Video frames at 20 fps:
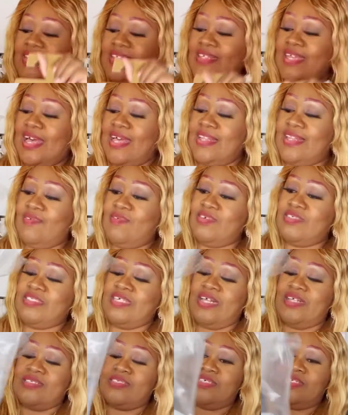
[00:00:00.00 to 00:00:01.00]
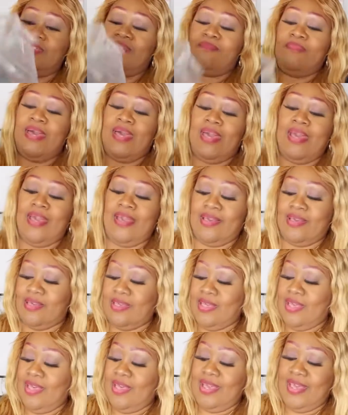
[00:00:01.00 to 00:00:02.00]
They have the cells in the bag.
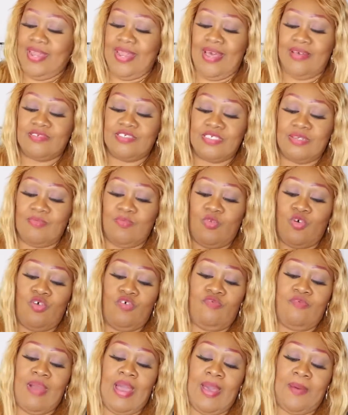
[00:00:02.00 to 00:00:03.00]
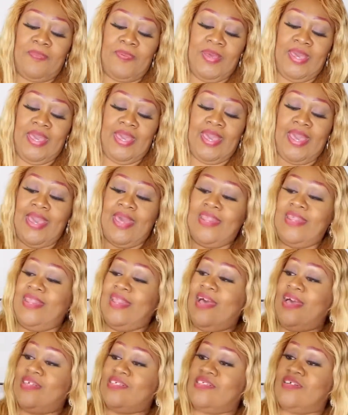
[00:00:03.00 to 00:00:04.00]
It has some more wrapping and it
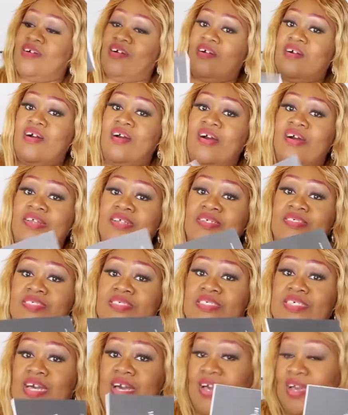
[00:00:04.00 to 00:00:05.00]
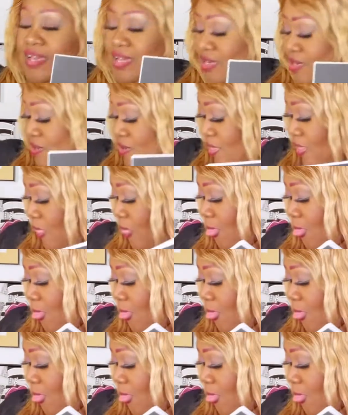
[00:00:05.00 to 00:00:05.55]
has a card inside.